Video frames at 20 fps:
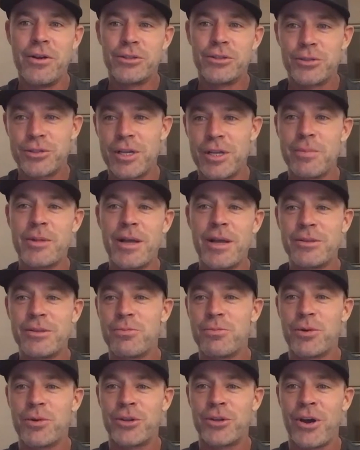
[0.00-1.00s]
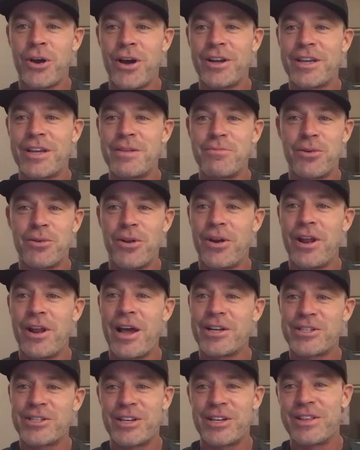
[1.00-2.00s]
So sometimes when we're talking, we're not
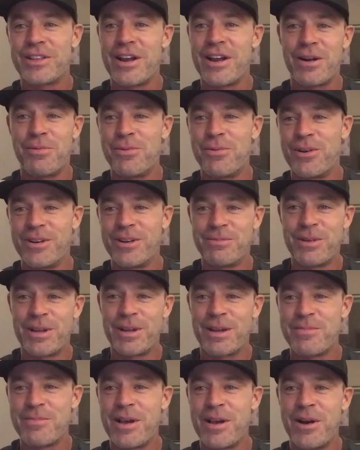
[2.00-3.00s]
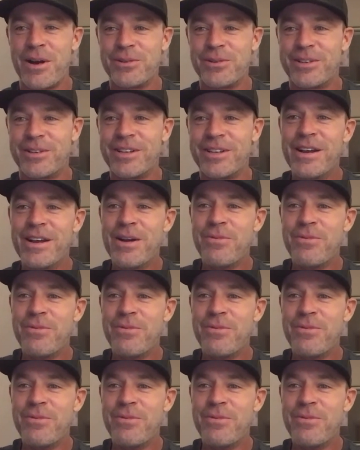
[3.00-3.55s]
actually there. We can be out.